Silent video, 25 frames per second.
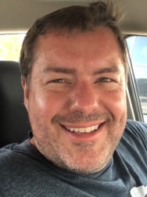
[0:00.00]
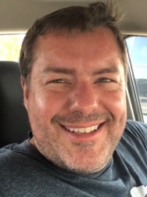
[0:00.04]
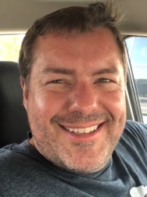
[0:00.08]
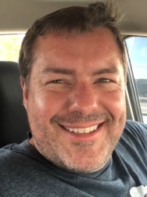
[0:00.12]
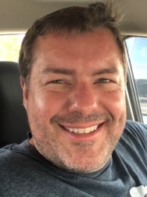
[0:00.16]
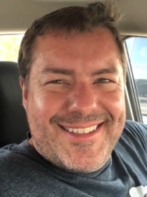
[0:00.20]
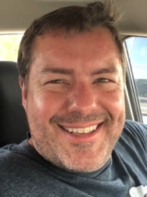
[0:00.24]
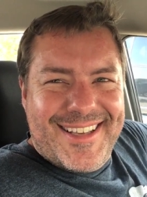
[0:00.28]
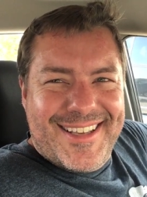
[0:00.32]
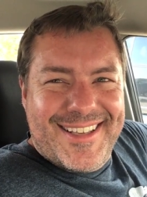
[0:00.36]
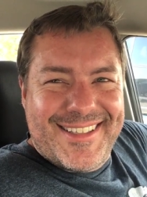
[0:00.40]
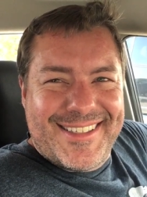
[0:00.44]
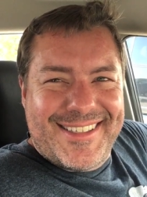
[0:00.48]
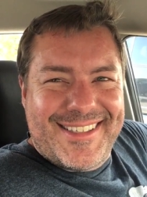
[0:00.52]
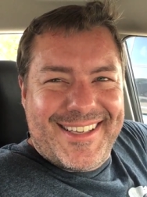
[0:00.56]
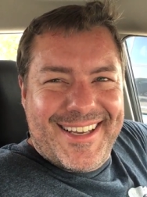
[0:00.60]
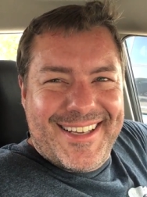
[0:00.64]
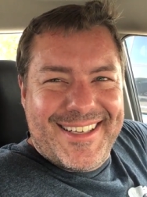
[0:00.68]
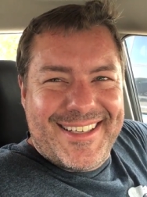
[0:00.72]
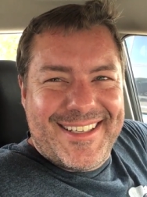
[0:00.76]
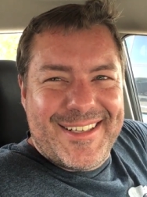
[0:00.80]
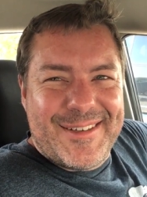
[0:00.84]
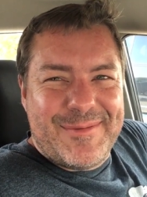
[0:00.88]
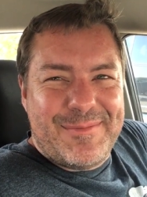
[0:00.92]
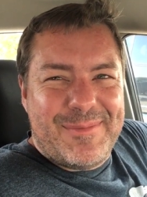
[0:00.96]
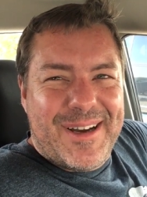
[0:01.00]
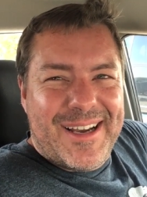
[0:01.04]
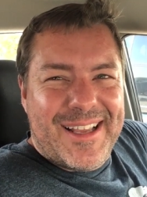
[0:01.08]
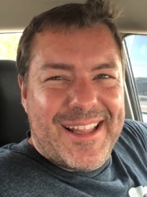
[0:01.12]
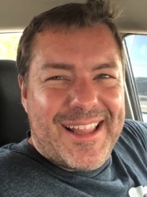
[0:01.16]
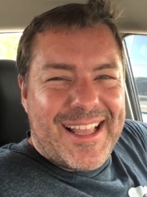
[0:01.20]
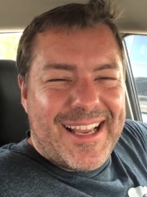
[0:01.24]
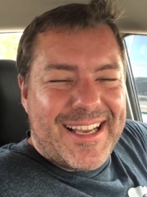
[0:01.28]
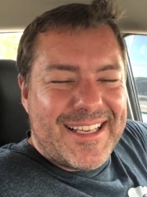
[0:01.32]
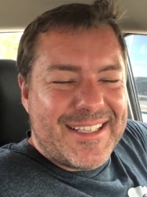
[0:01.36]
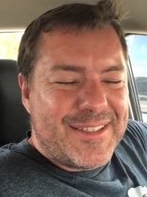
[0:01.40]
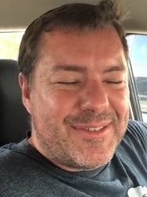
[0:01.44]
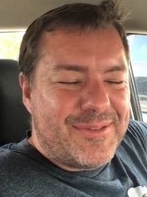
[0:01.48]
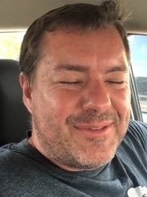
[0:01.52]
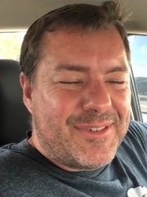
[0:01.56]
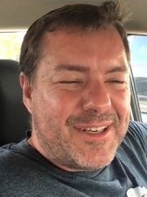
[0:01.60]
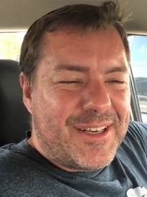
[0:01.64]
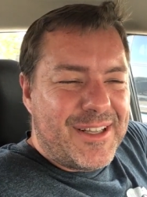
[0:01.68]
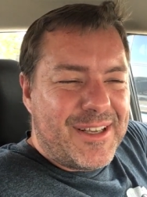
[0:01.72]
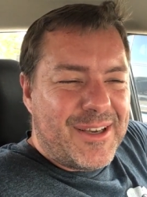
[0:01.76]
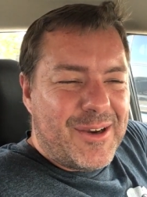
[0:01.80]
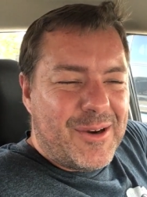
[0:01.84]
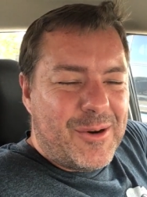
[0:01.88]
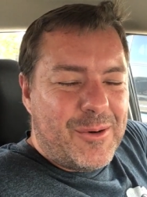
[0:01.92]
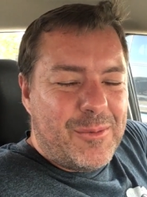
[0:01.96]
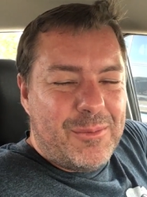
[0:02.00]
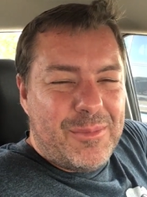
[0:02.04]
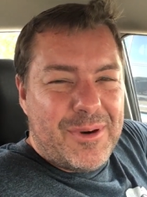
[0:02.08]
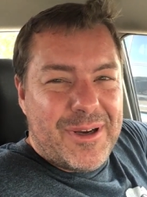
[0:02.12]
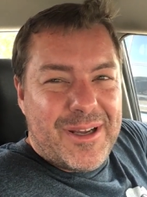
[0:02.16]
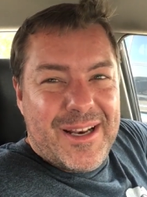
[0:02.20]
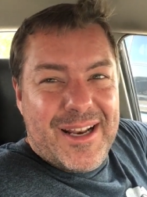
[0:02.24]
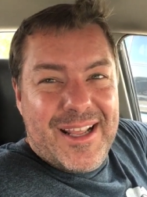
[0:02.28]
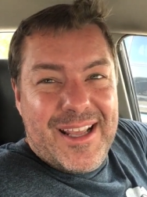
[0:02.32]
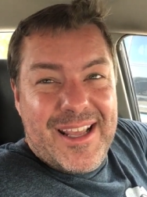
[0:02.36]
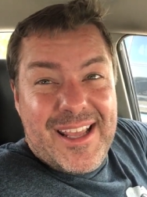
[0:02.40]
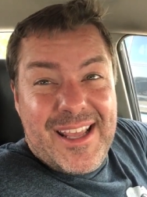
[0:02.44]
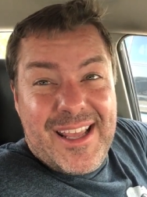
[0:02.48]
since I did my last video, but